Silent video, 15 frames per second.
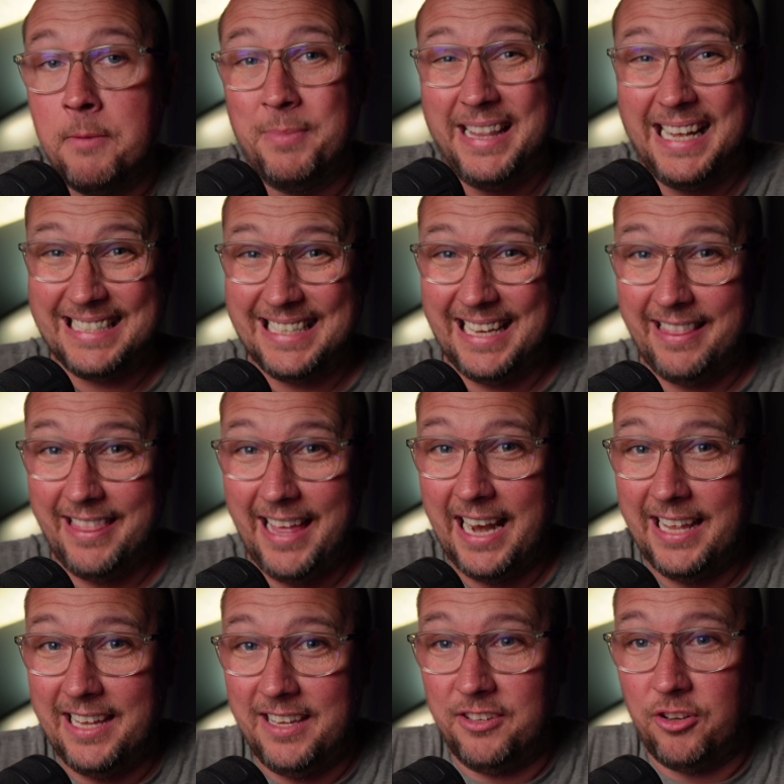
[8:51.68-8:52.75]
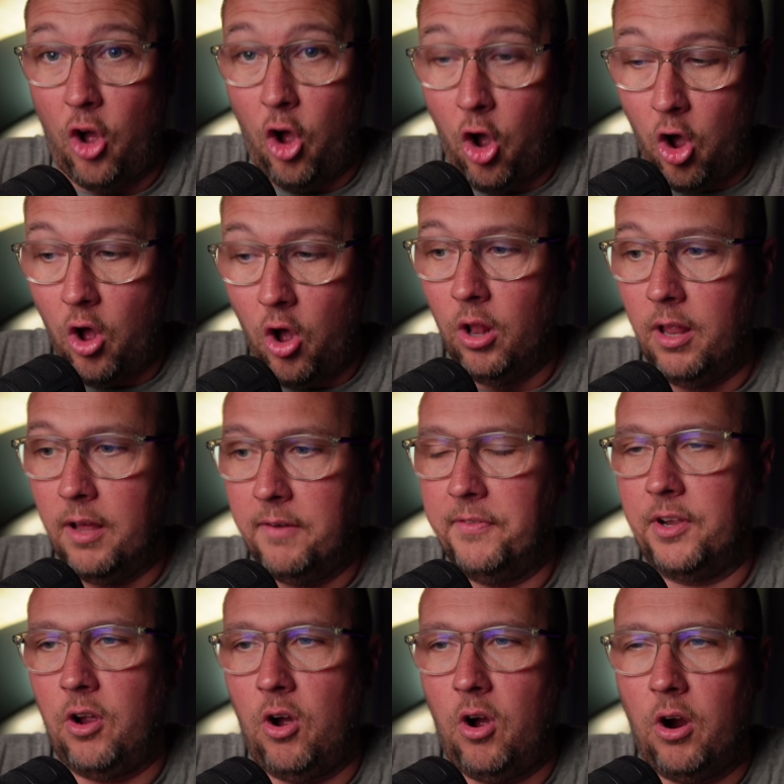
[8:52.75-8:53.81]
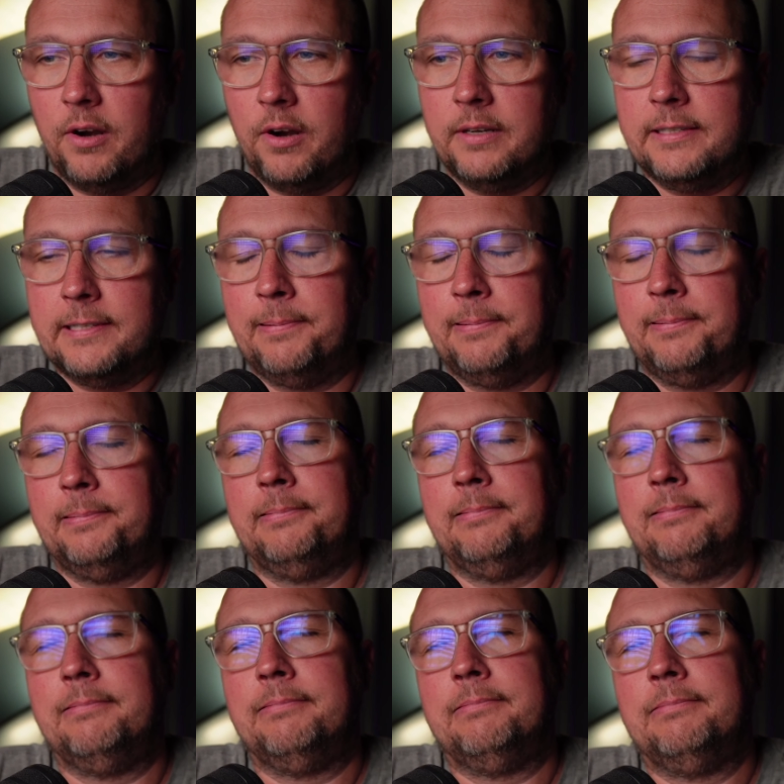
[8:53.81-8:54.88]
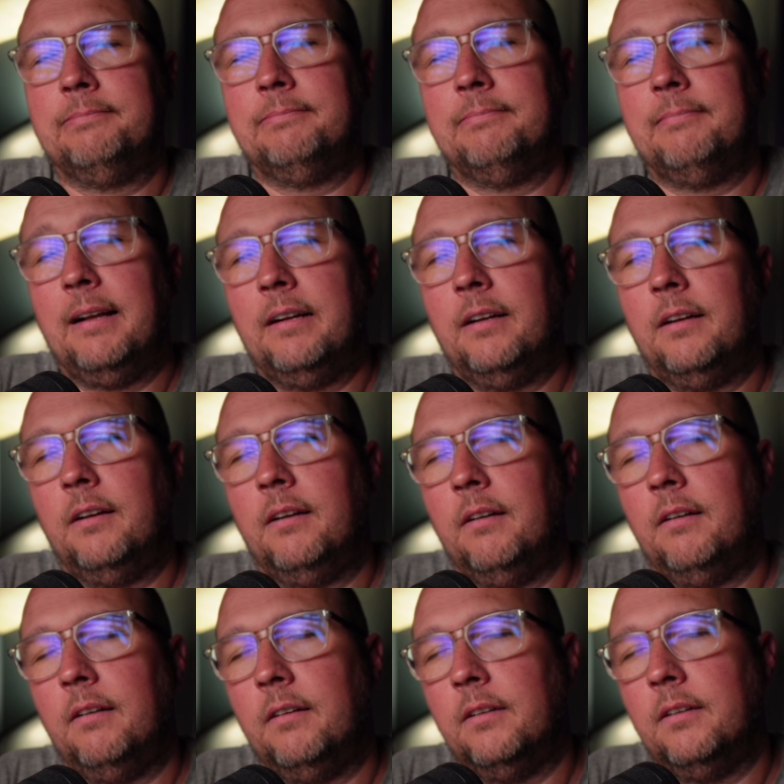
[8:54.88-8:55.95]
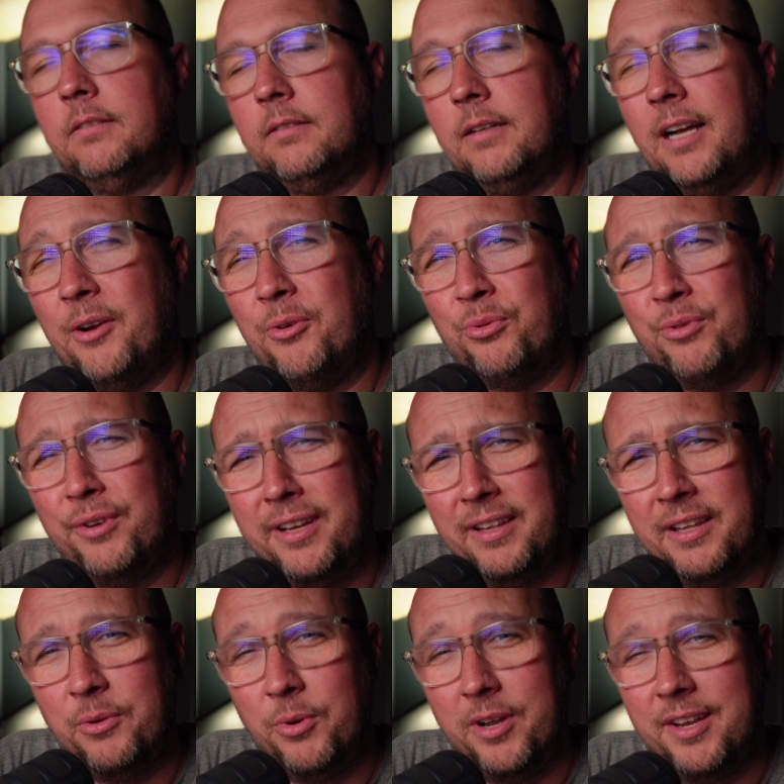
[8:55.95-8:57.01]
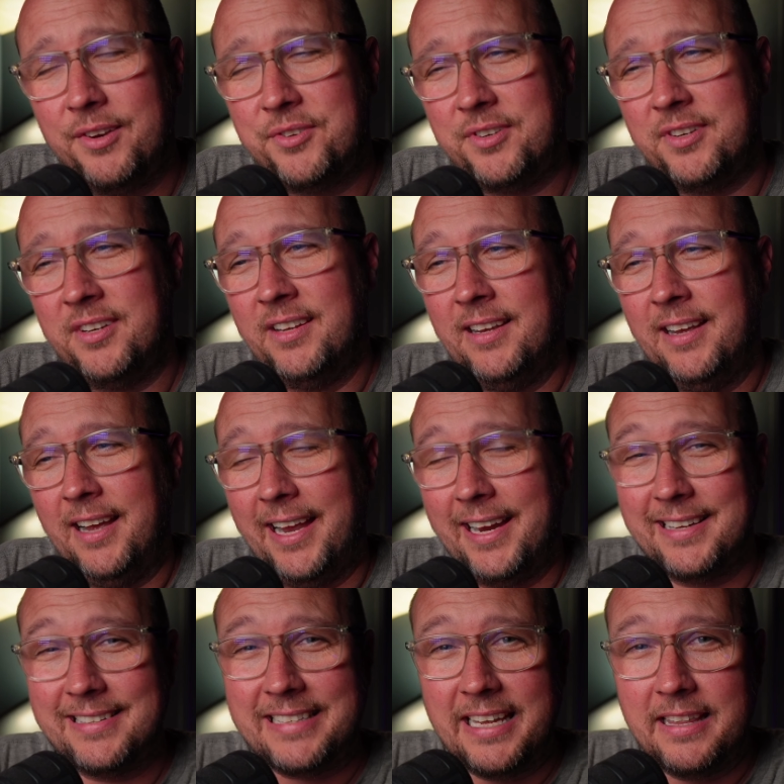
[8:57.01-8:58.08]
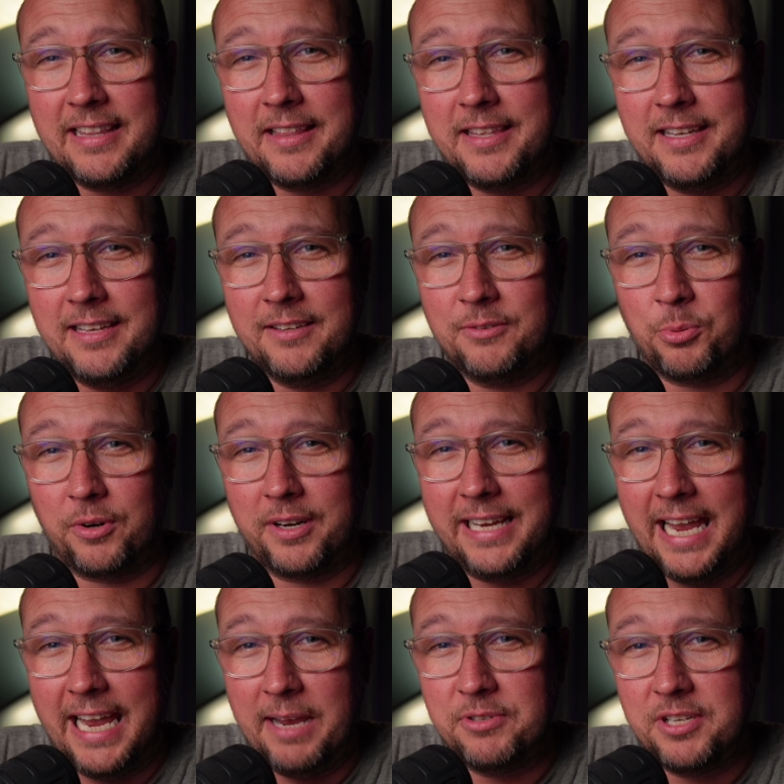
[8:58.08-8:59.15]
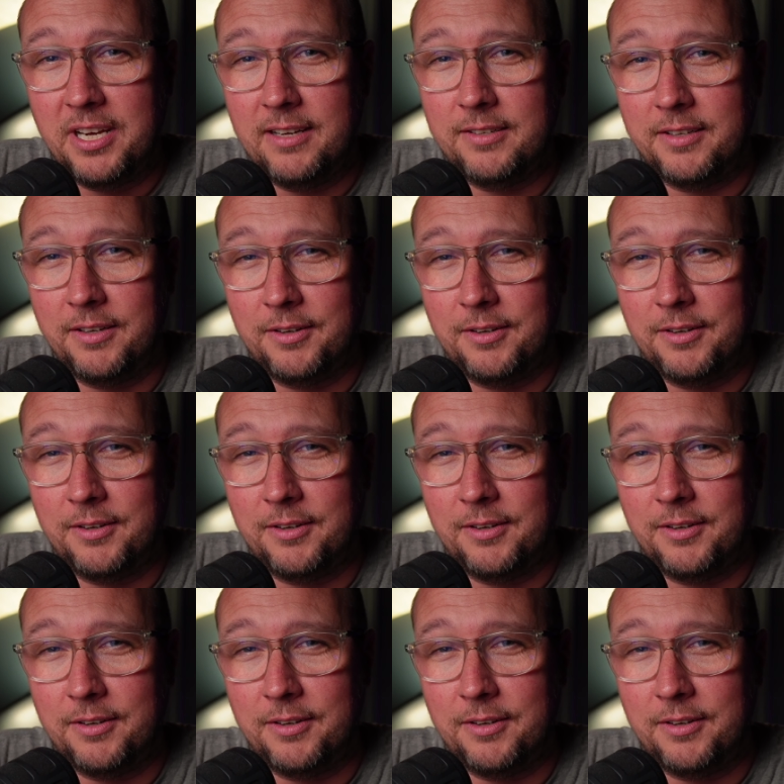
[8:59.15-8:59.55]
But that's it. That is all of the cards. Oh, I really wish I could say that these were game-changing